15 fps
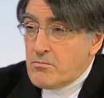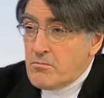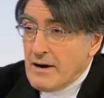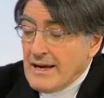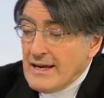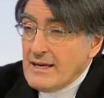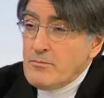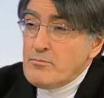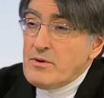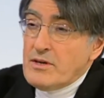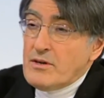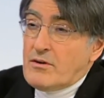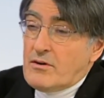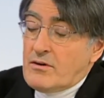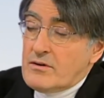way
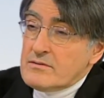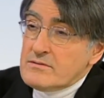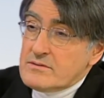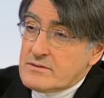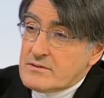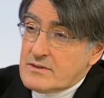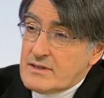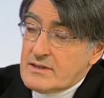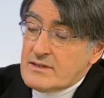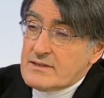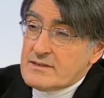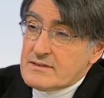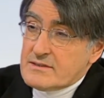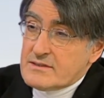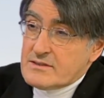beyond uh,
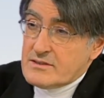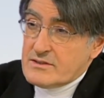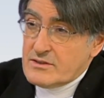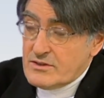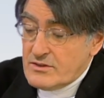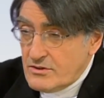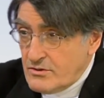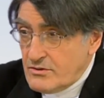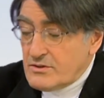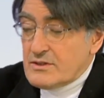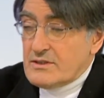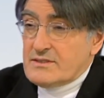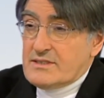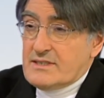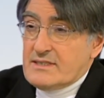the
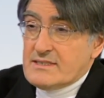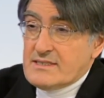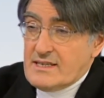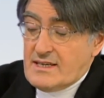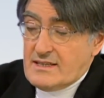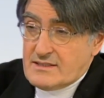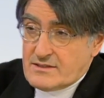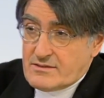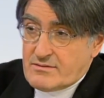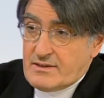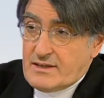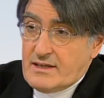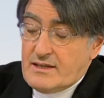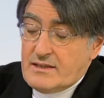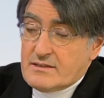usual success
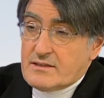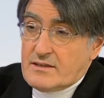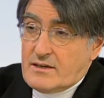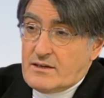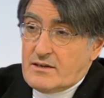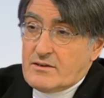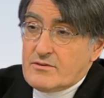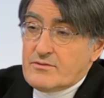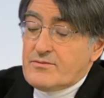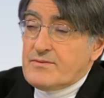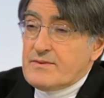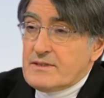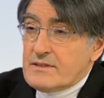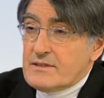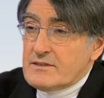rate
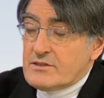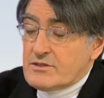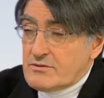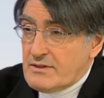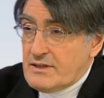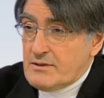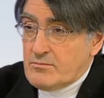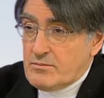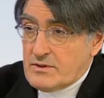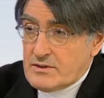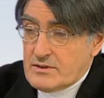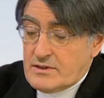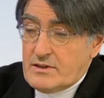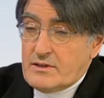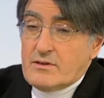of uh,
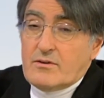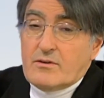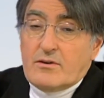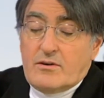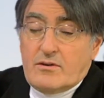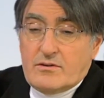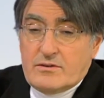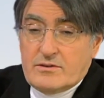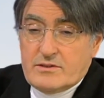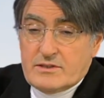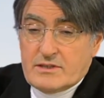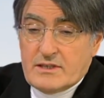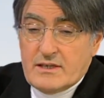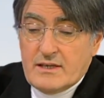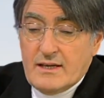treatment in
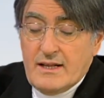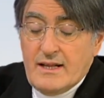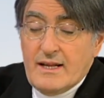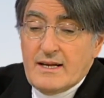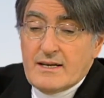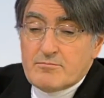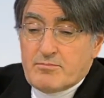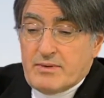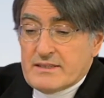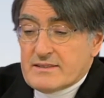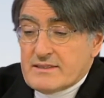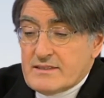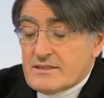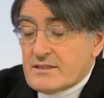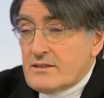oncology, but
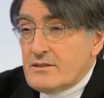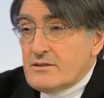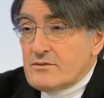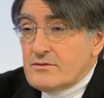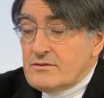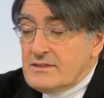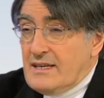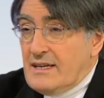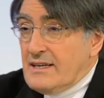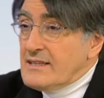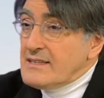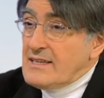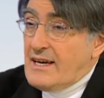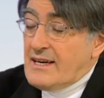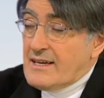it's going to
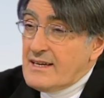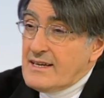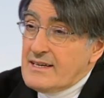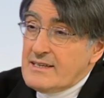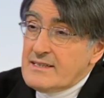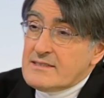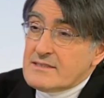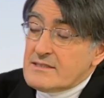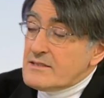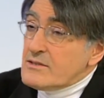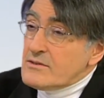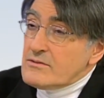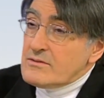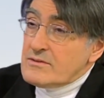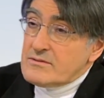take decades
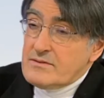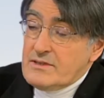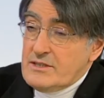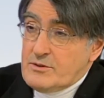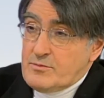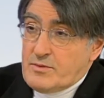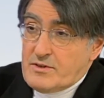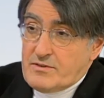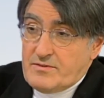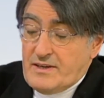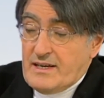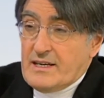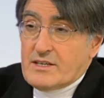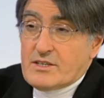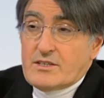to reach
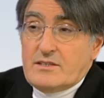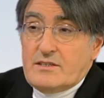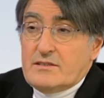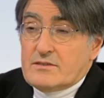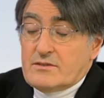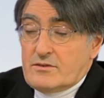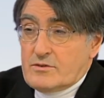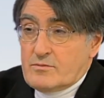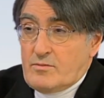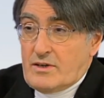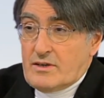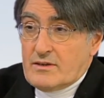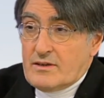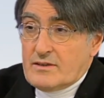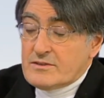perfection in those
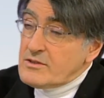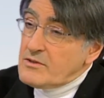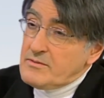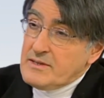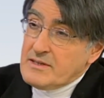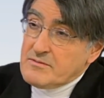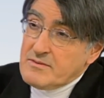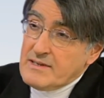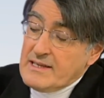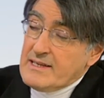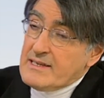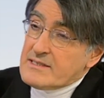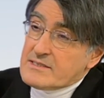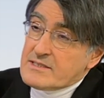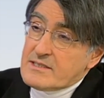models. So we are really
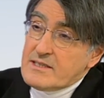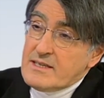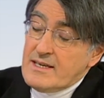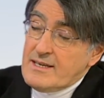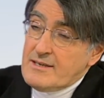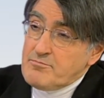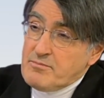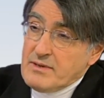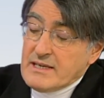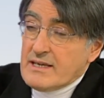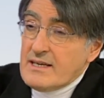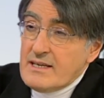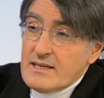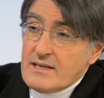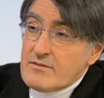at the
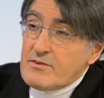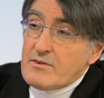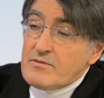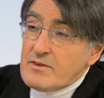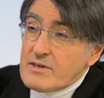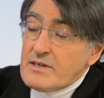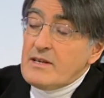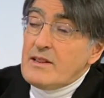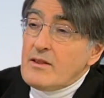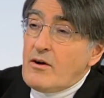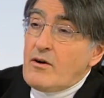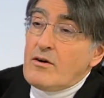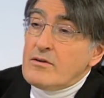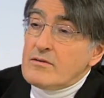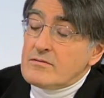beginning of a very
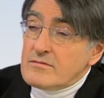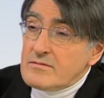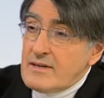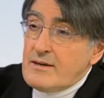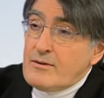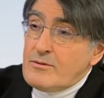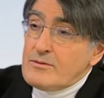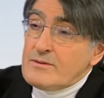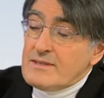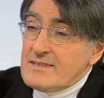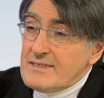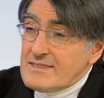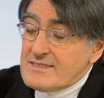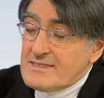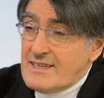long road
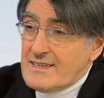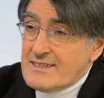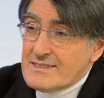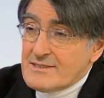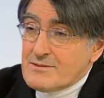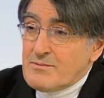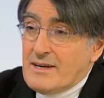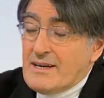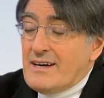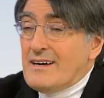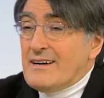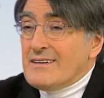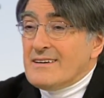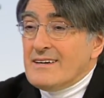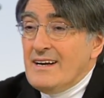in a sense. We
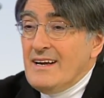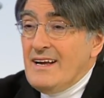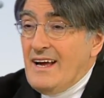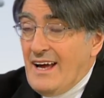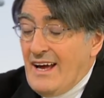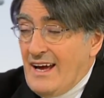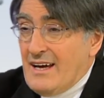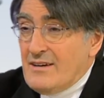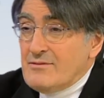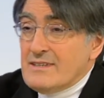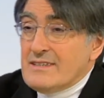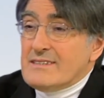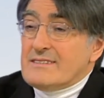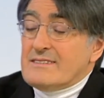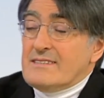are
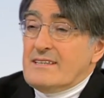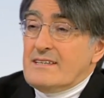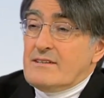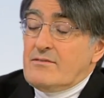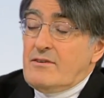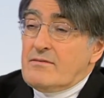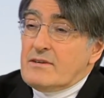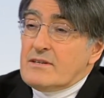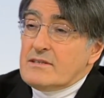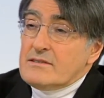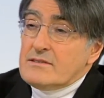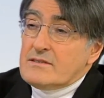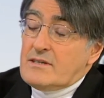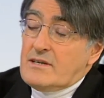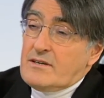having the
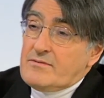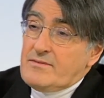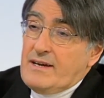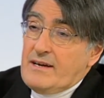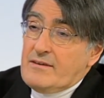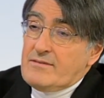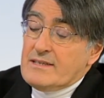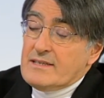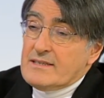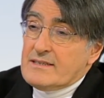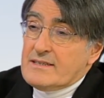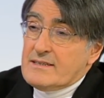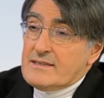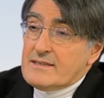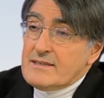equivalent of having
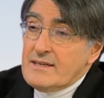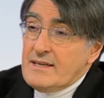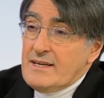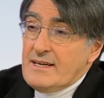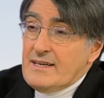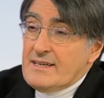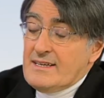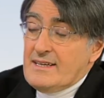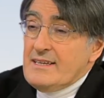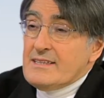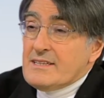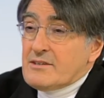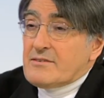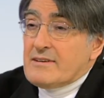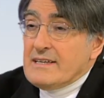a uh,
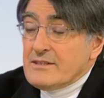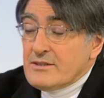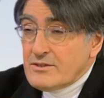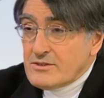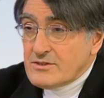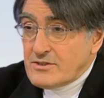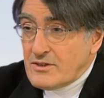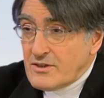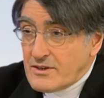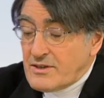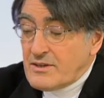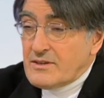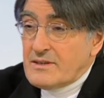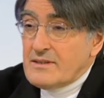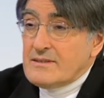integrated
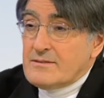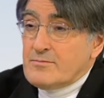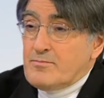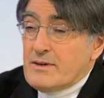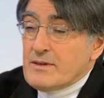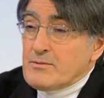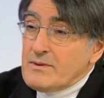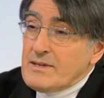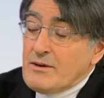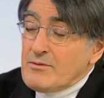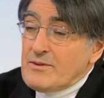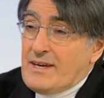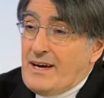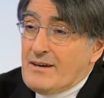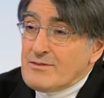circuit, but we
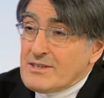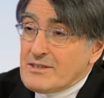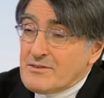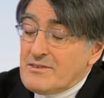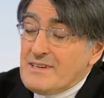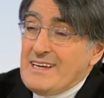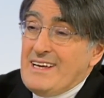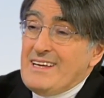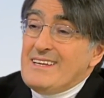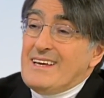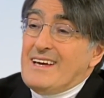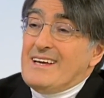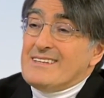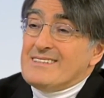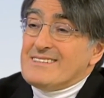don't have a Cray
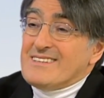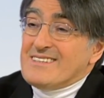yet.